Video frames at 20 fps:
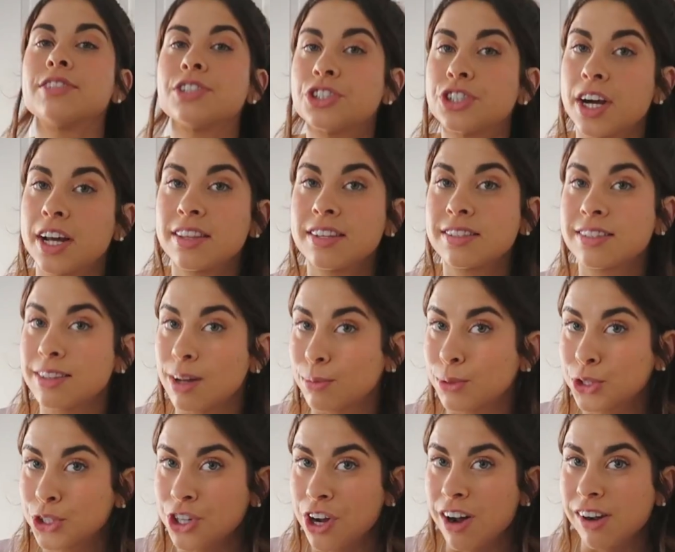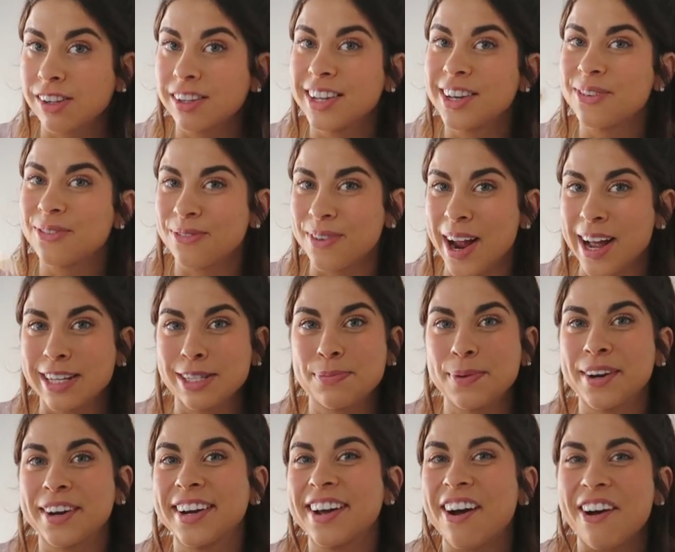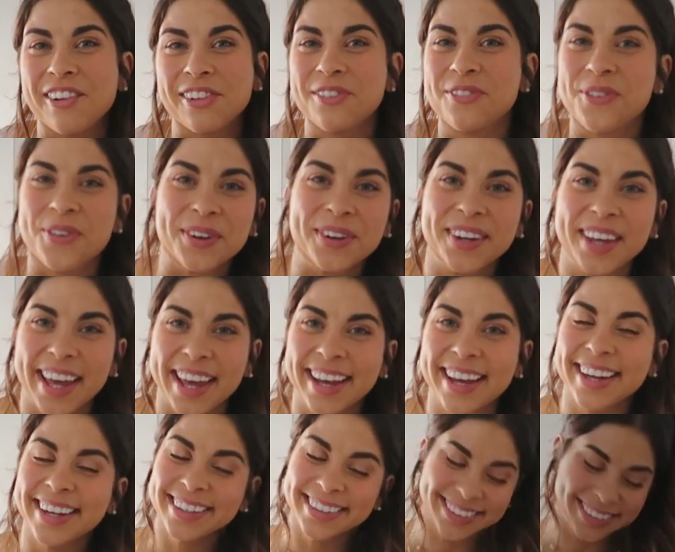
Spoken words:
to try this double chocolate raspberry olive oil cake.